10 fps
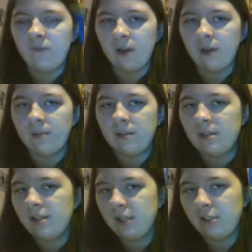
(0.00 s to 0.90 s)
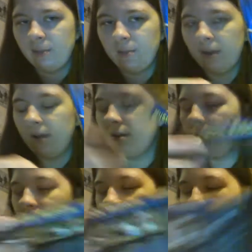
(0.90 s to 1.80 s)
up. This is actually pretty
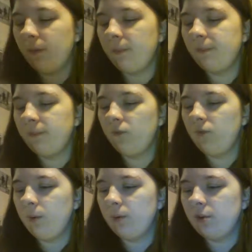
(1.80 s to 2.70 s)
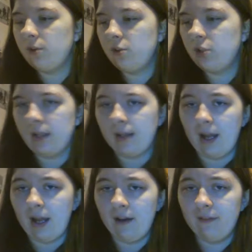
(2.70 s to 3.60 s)
good, so if you want to check
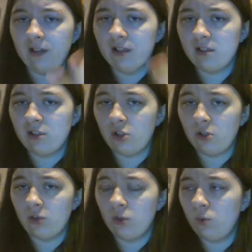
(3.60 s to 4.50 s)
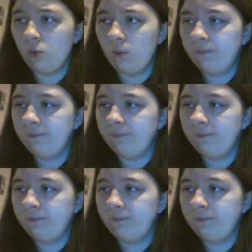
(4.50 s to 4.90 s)
that out, that's totally cool.